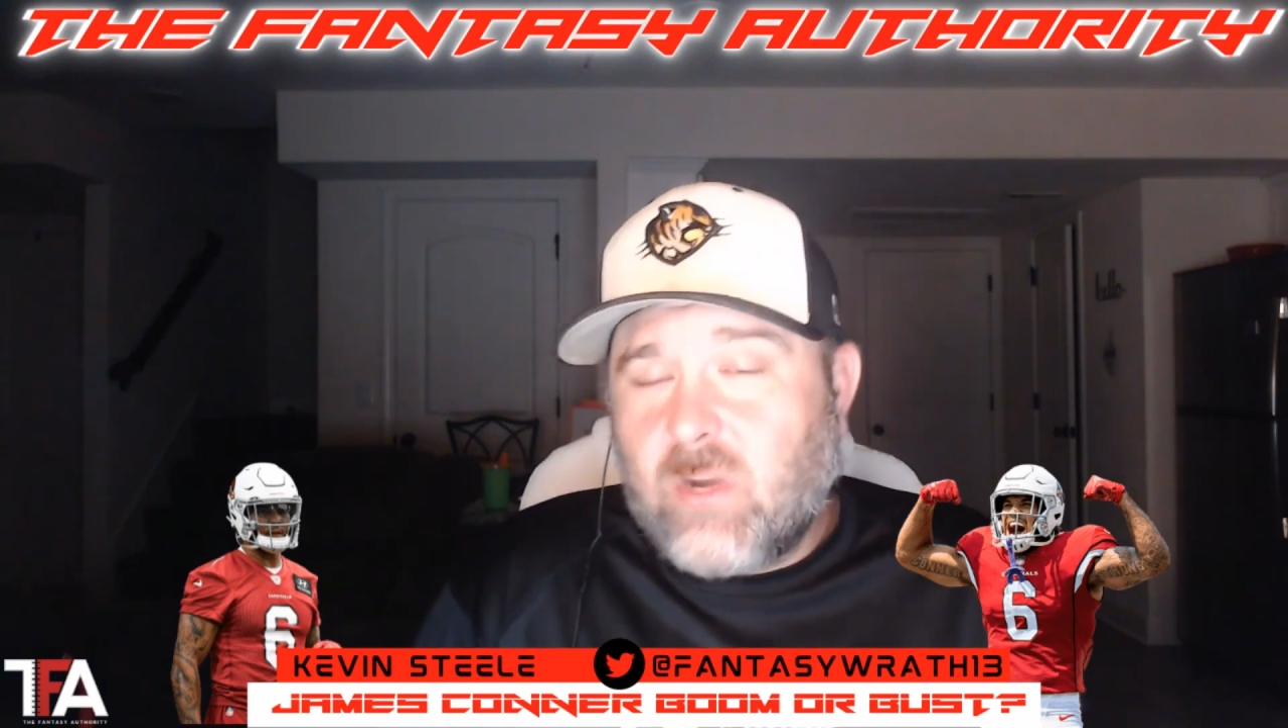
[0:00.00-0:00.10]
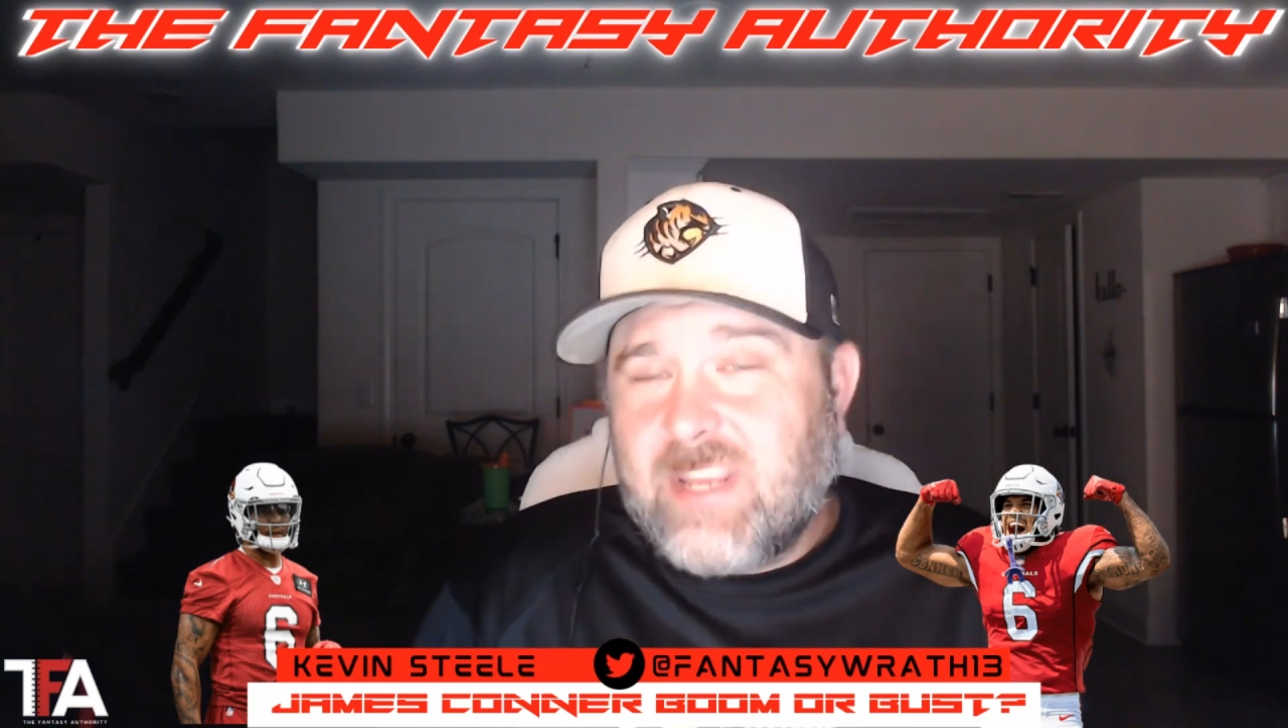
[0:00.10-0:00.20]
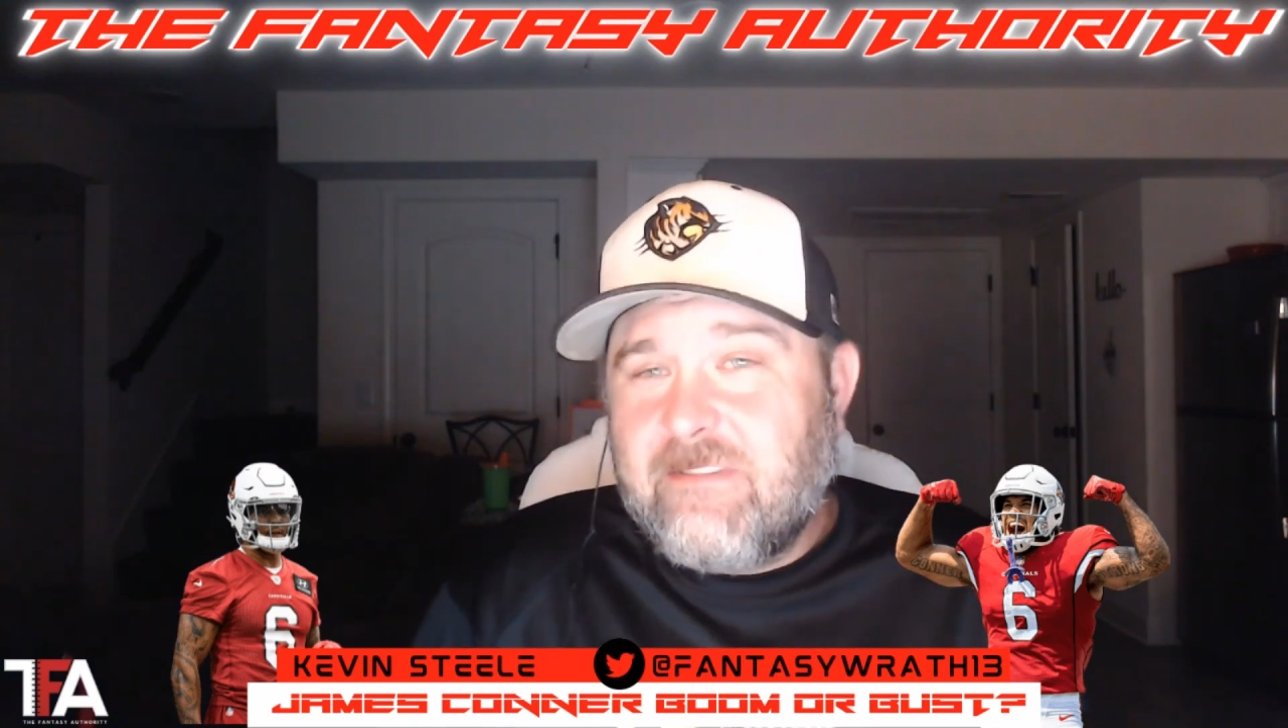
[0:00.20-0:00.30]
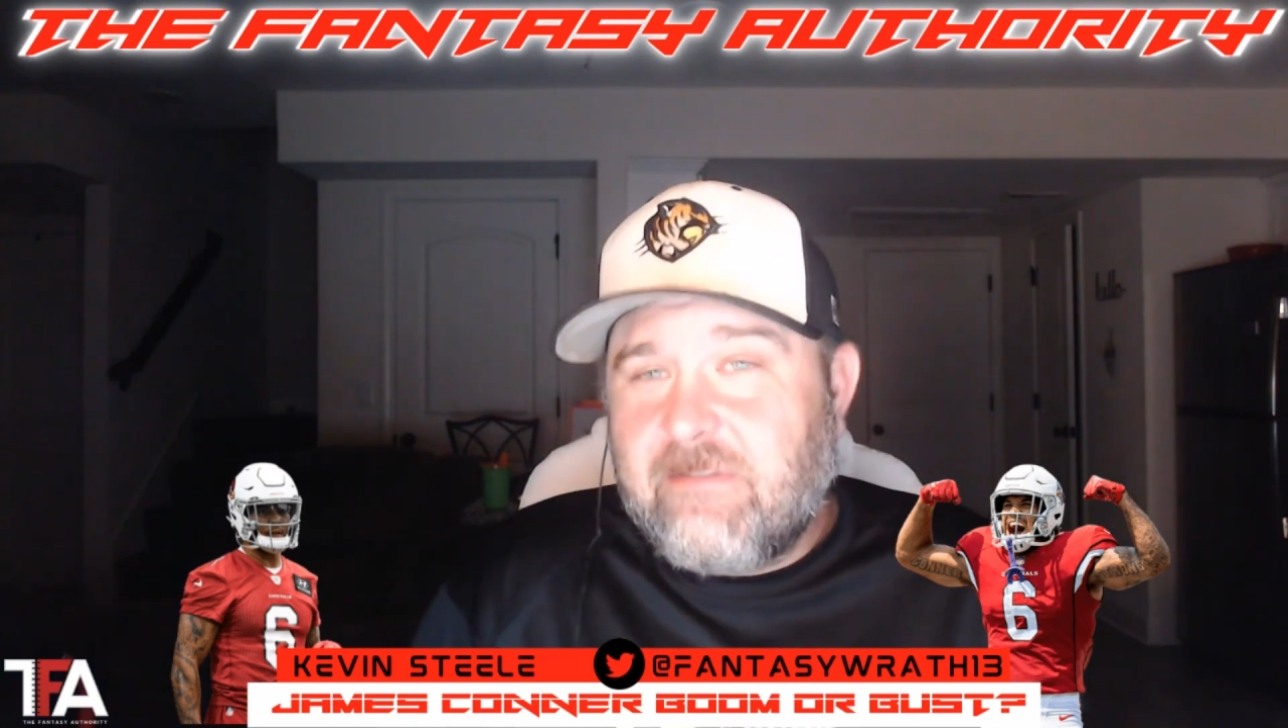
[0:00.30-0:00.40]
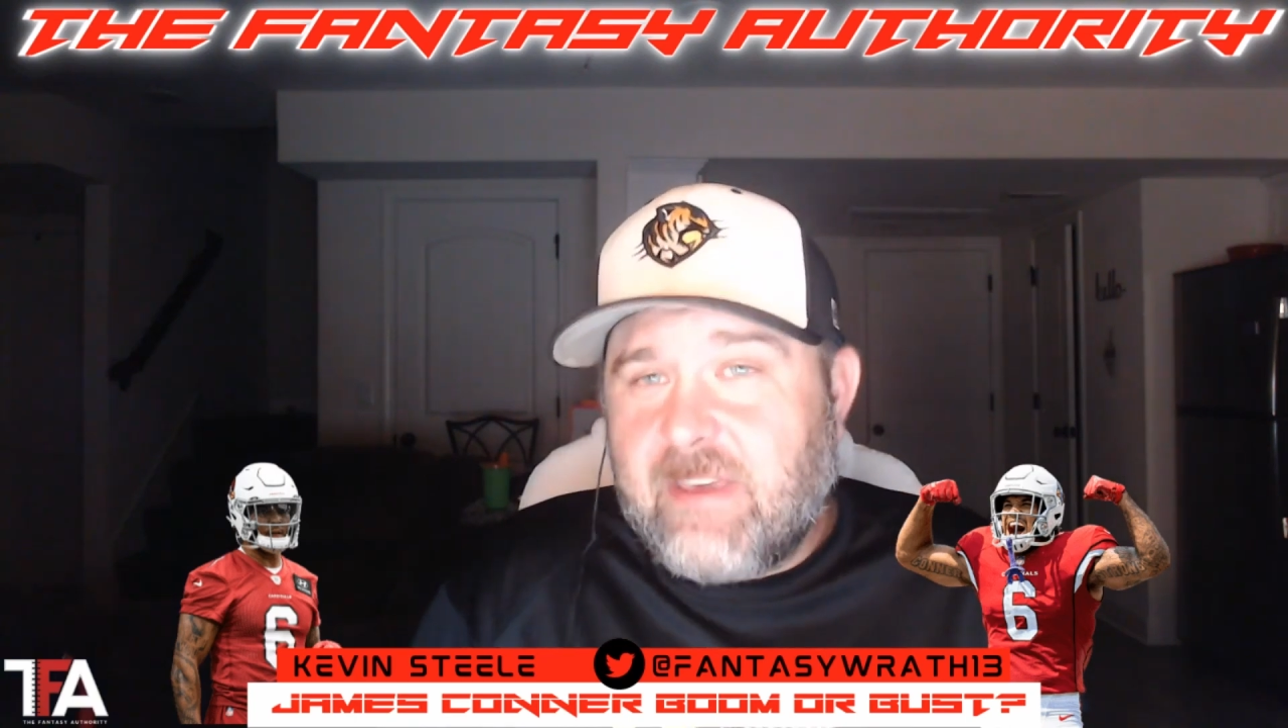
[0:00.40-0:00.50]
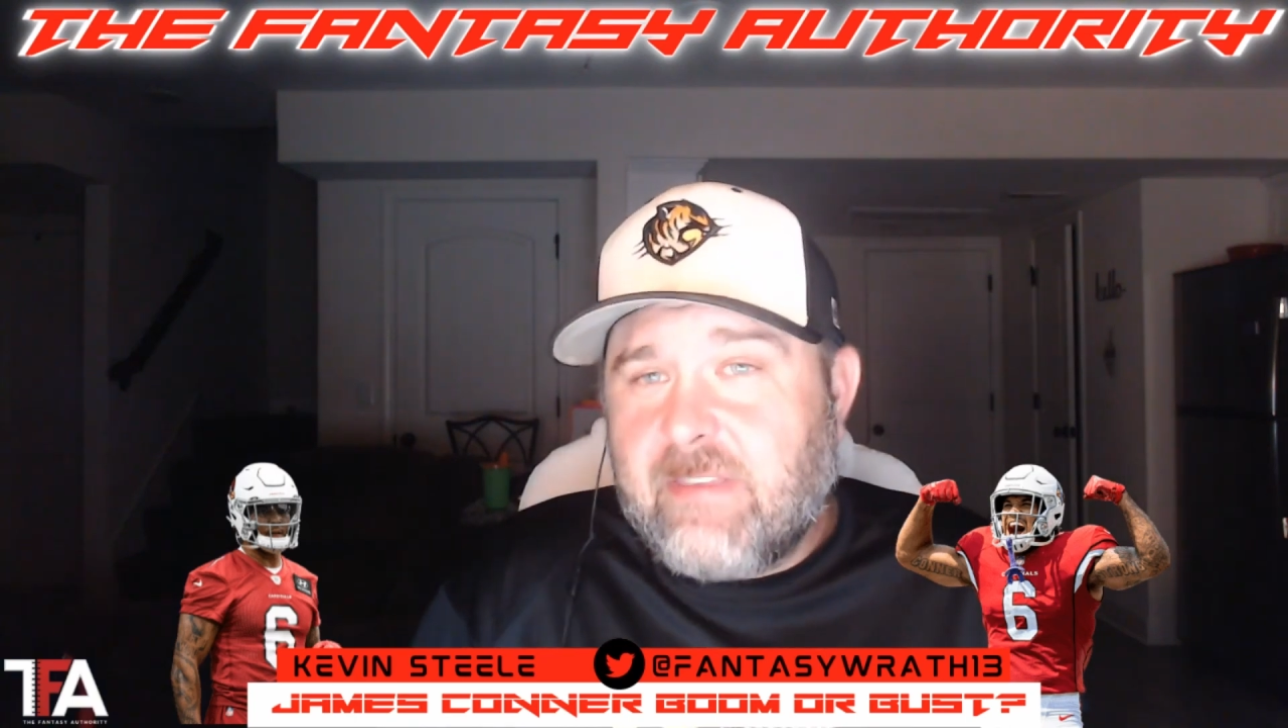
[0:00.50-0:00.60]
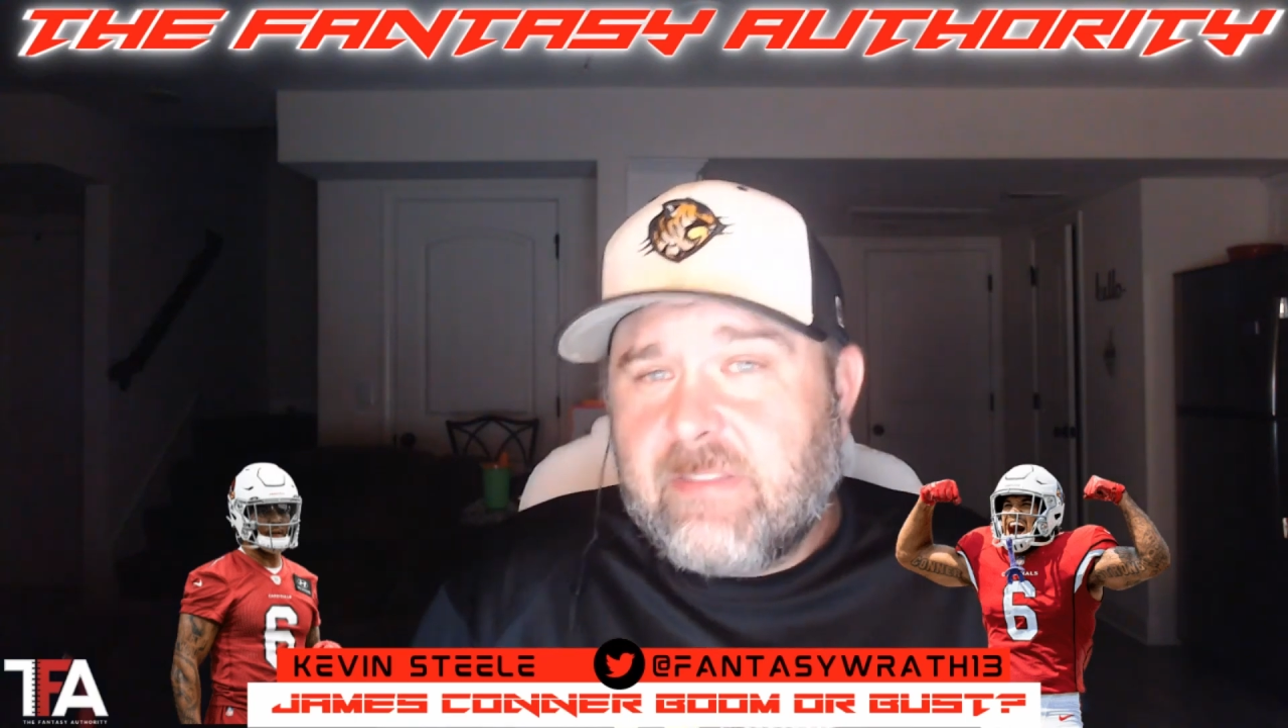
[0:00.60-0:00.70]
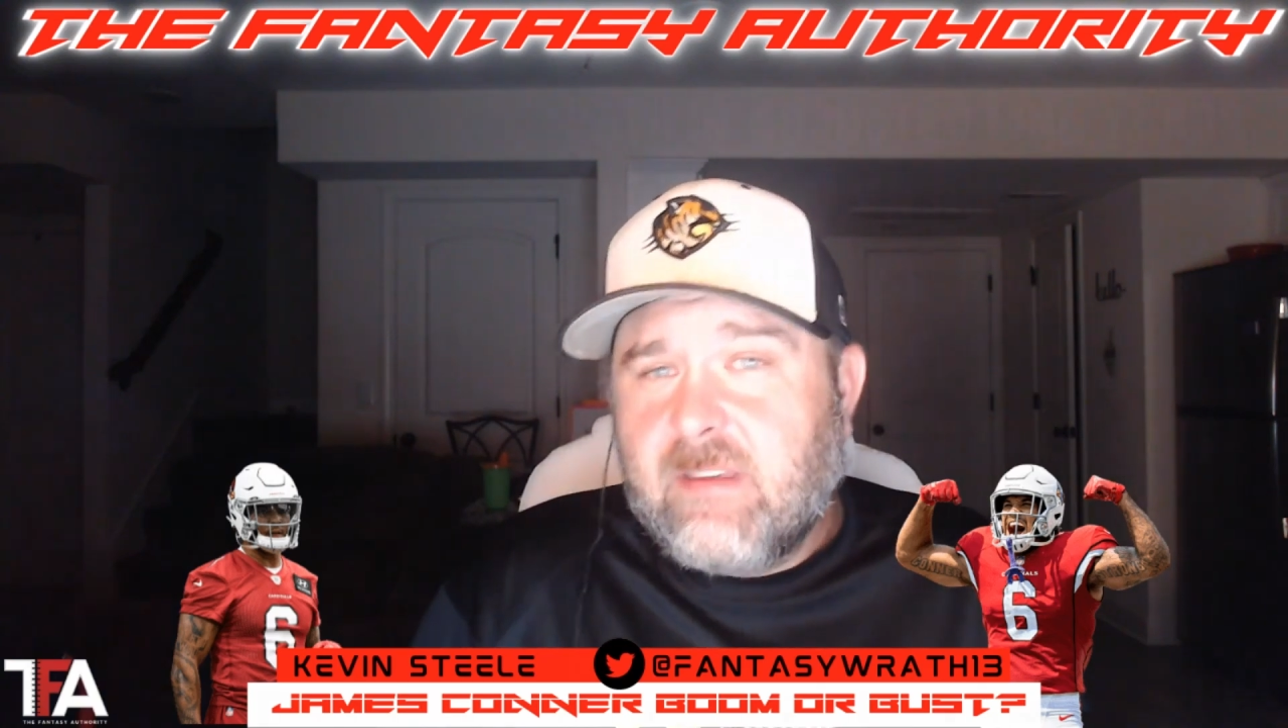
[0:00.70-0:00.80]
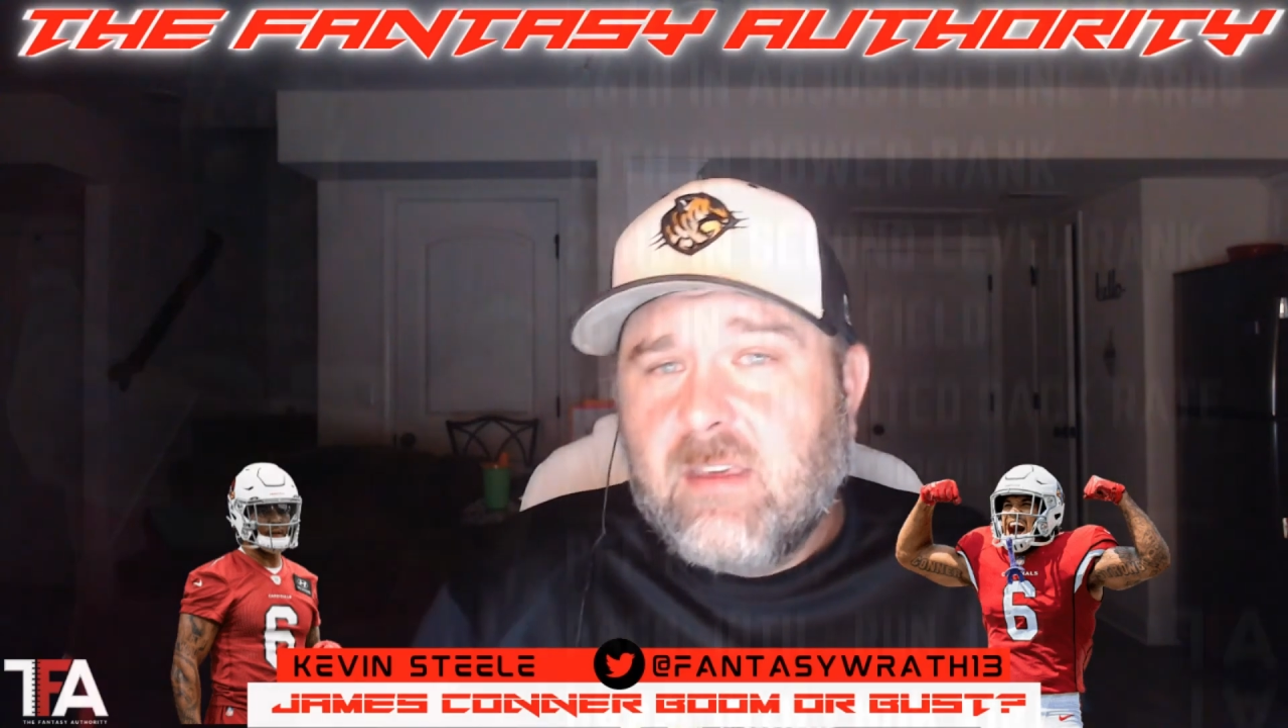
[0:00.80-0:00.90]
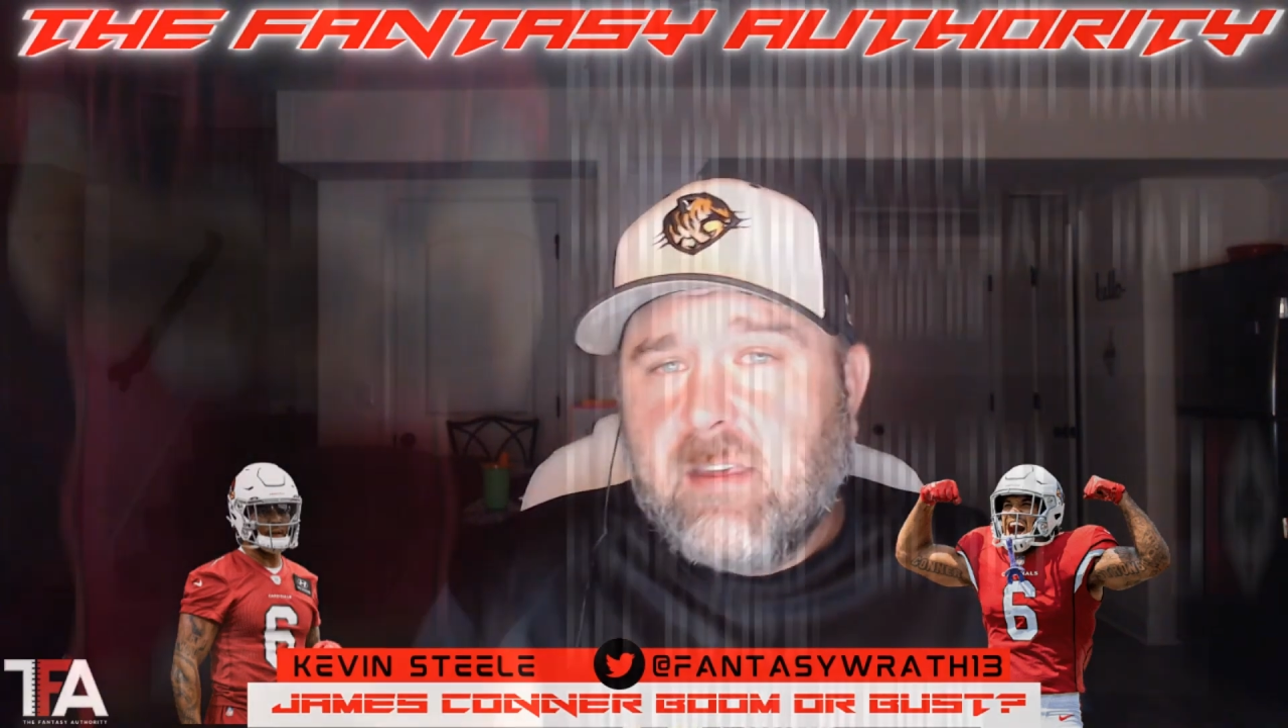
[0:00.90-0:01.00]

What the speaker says: 25th